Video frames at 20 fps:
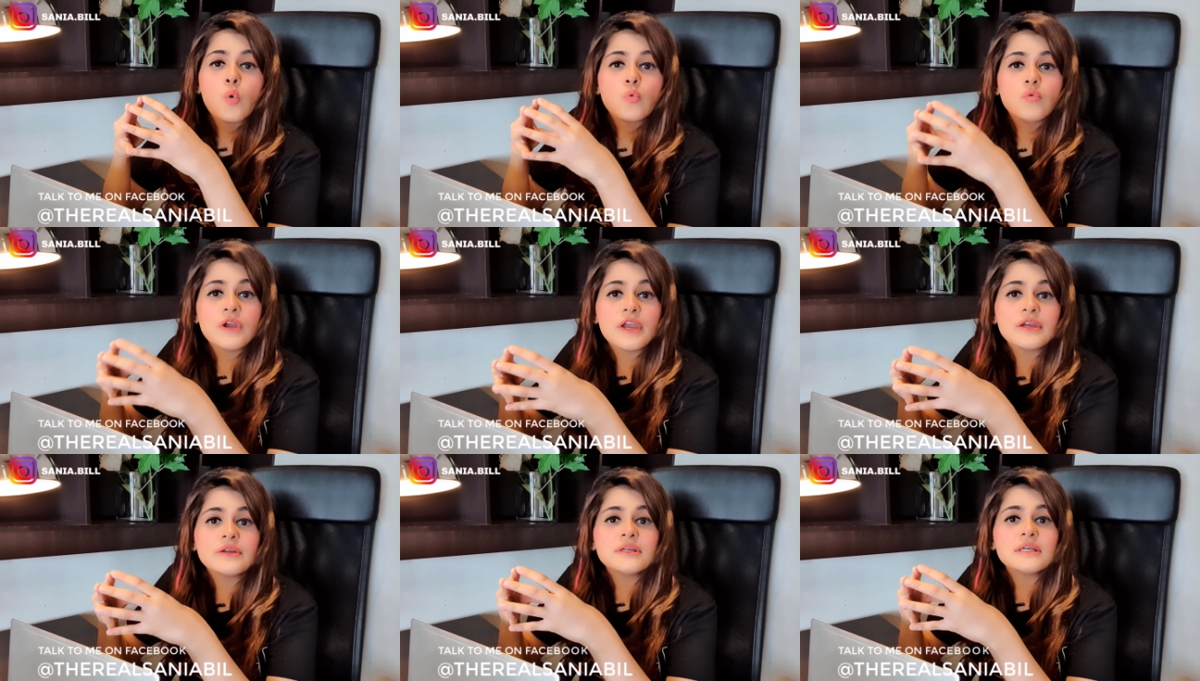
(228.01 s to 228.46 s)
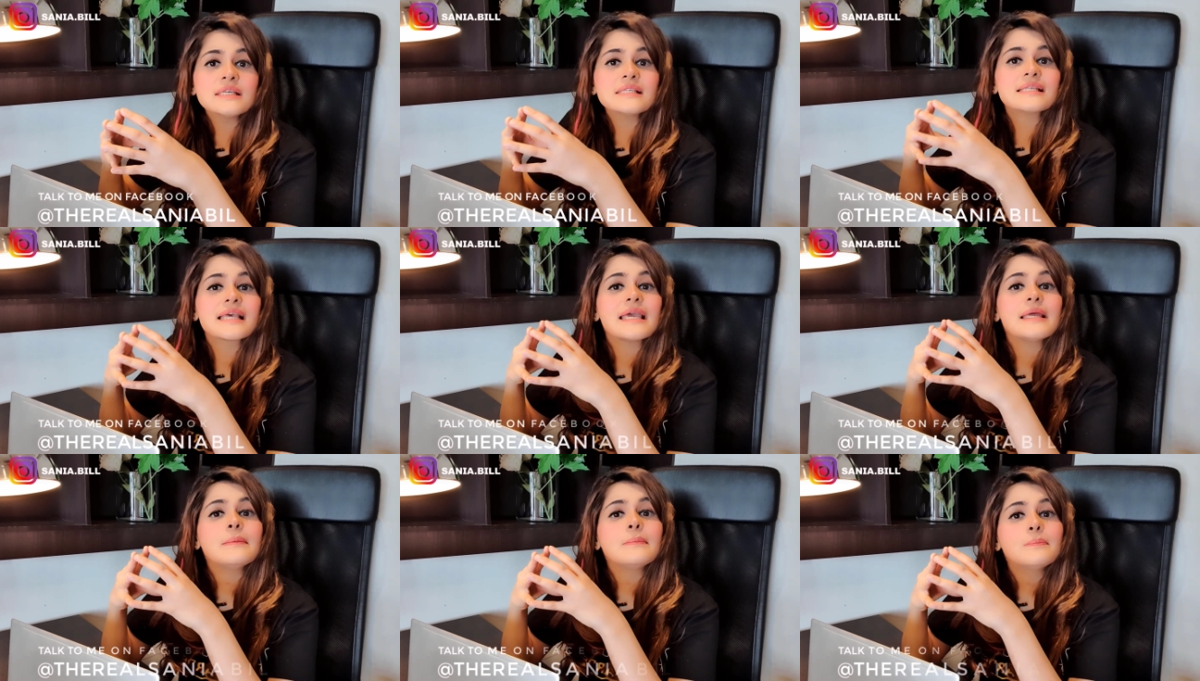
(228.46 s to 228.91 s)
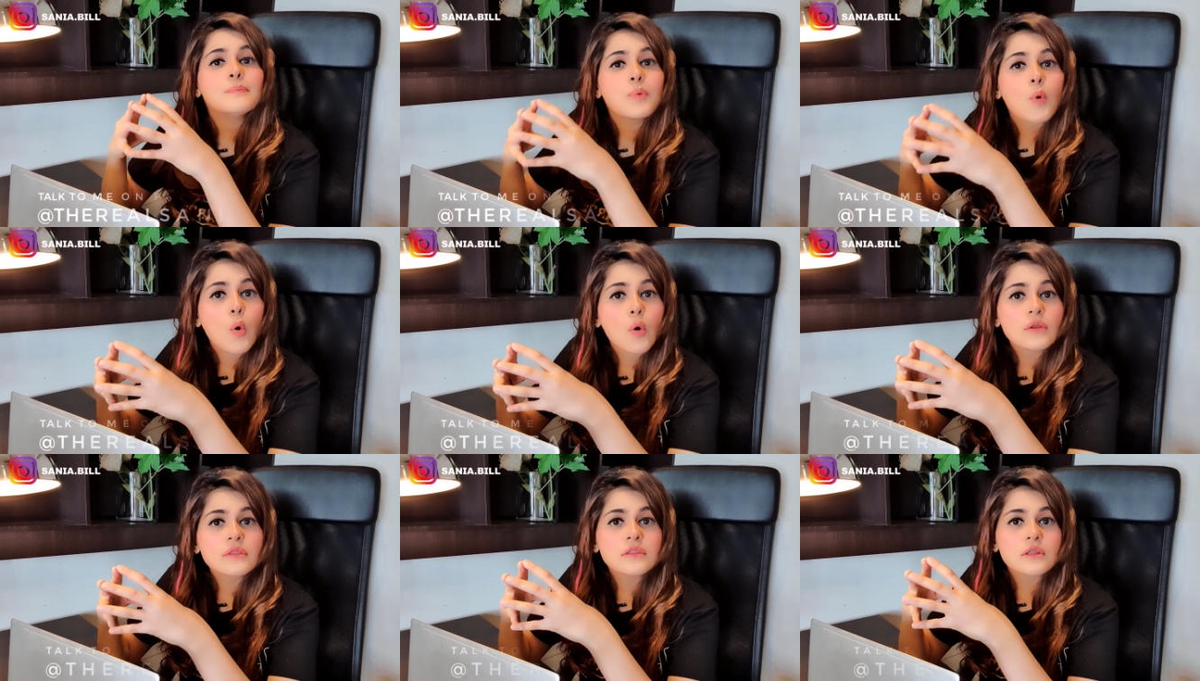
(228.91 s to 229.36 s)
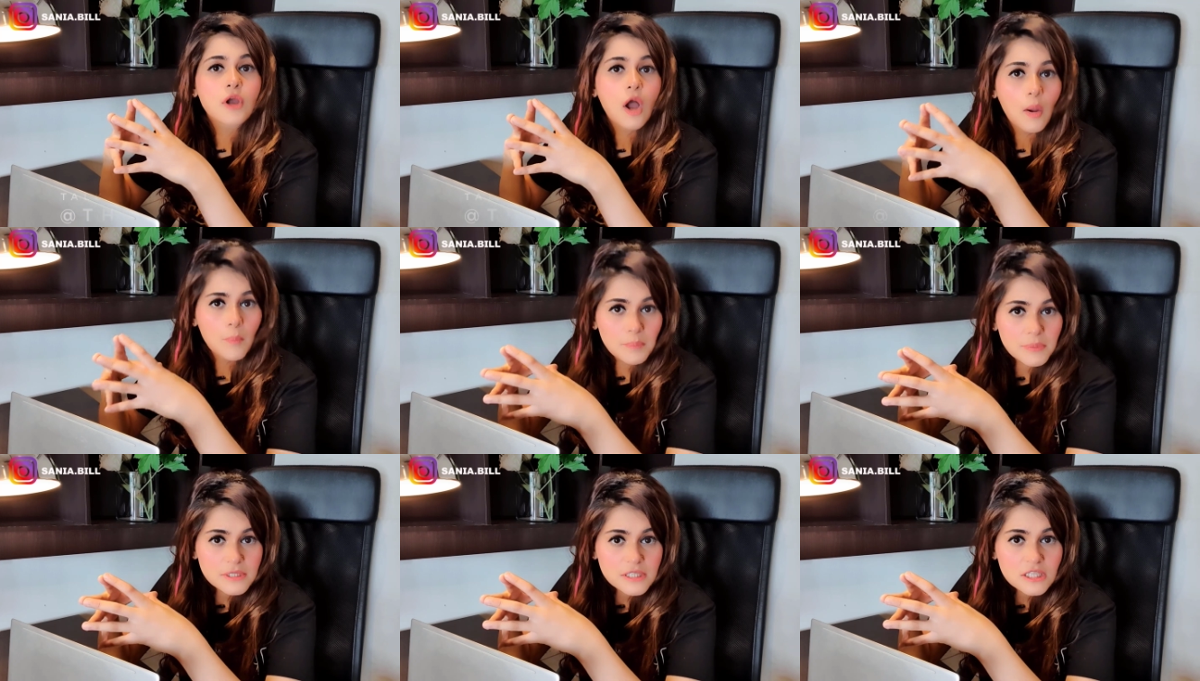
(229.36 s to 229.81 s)
varies in both
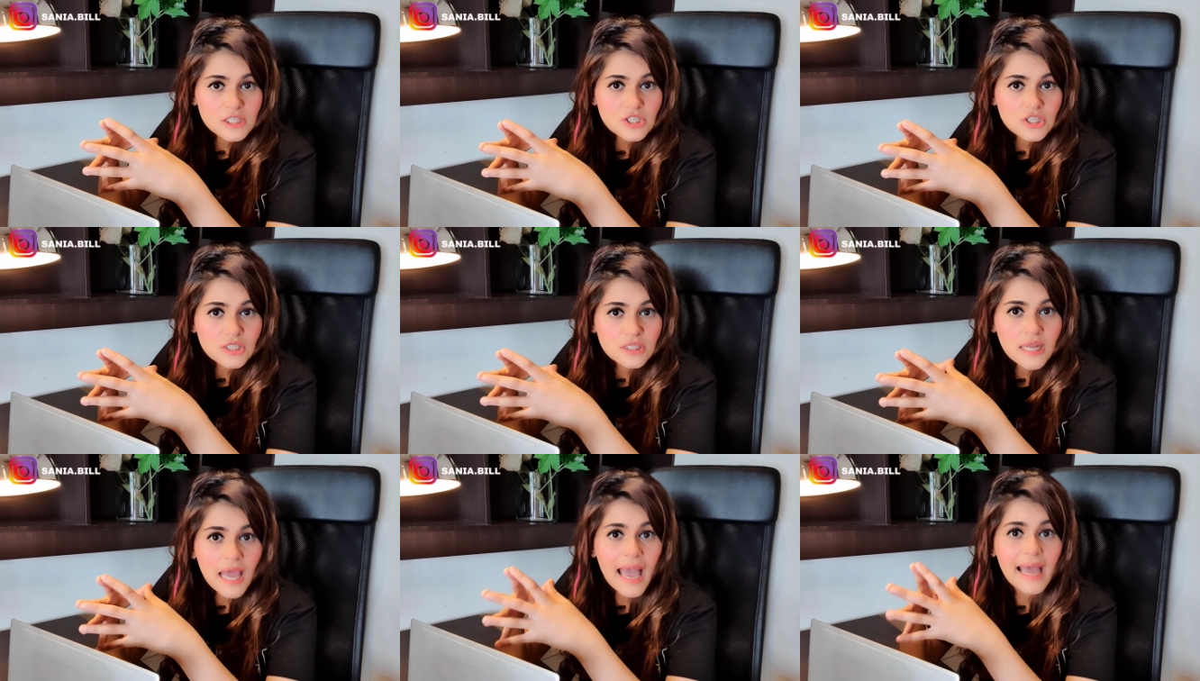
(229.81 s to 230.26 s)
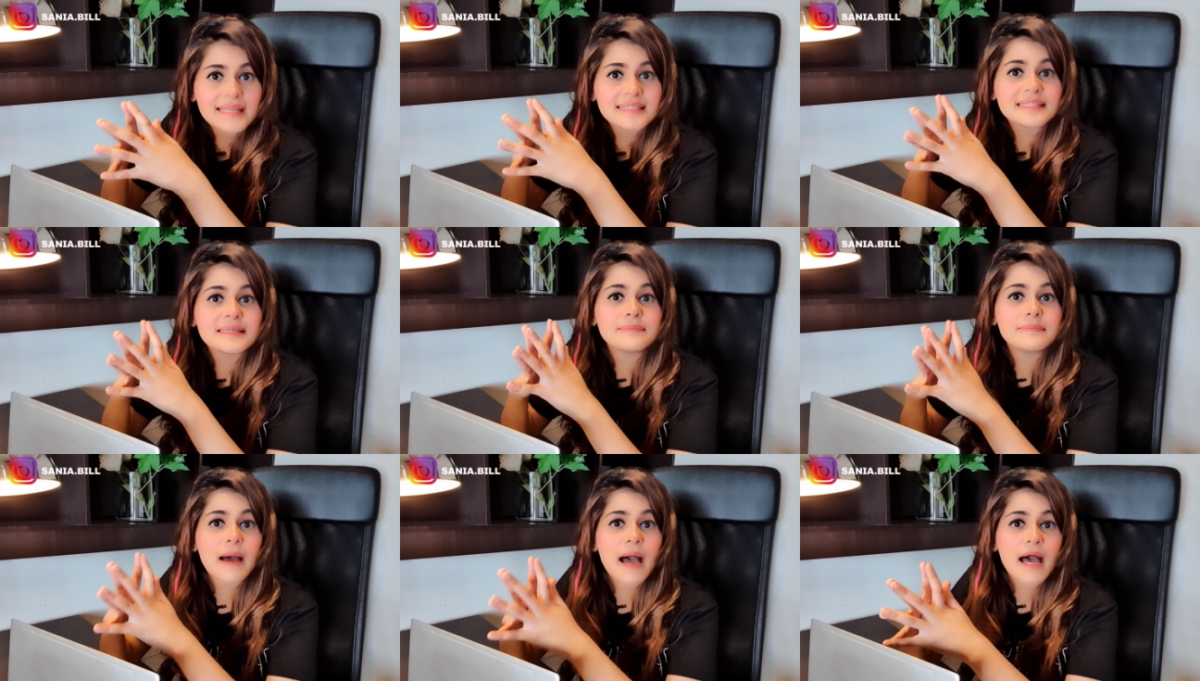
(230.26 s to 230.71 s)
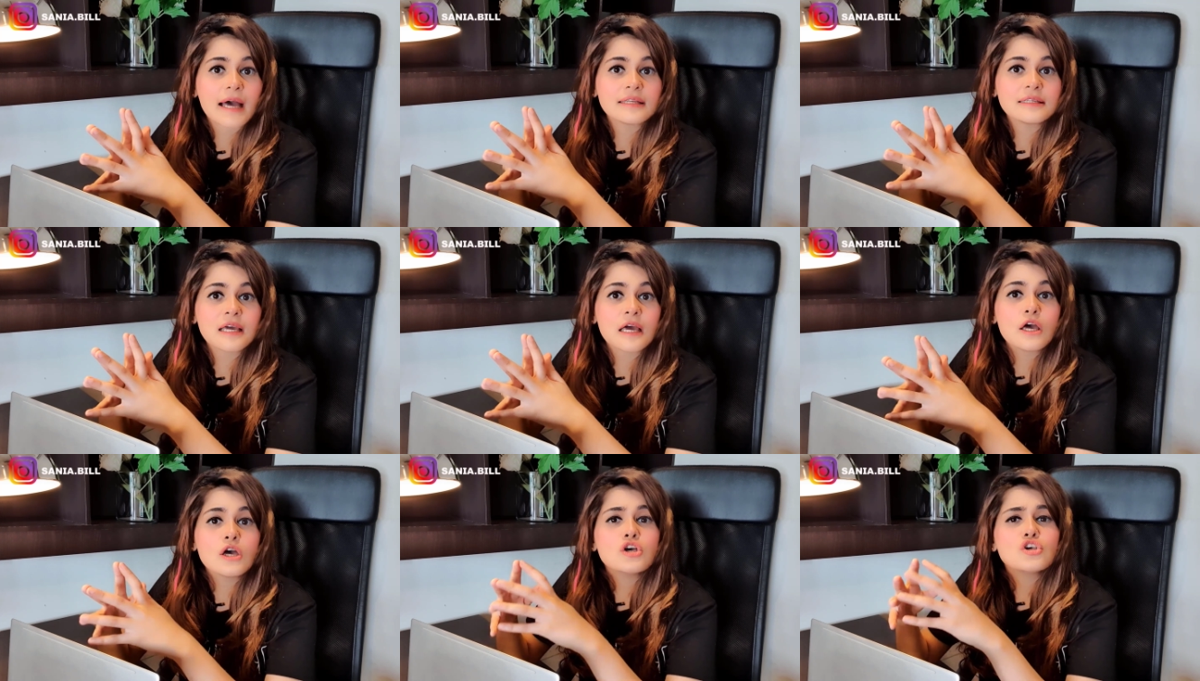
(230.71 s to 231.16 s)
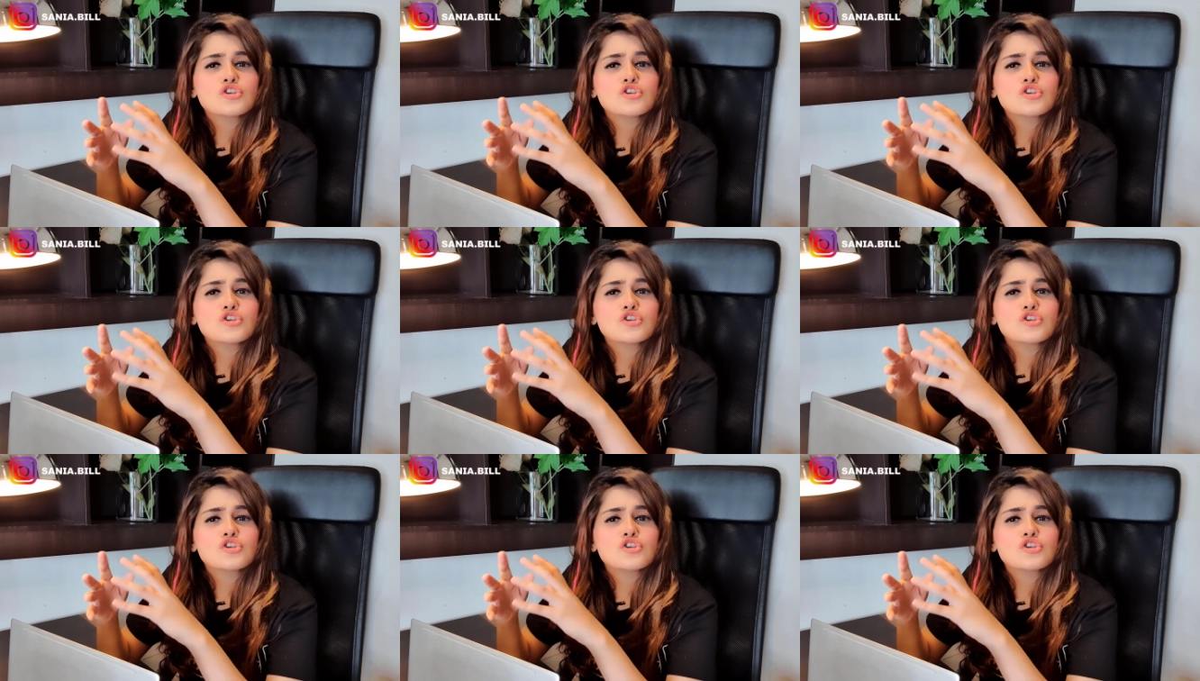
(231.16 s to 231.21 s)
competition and demand.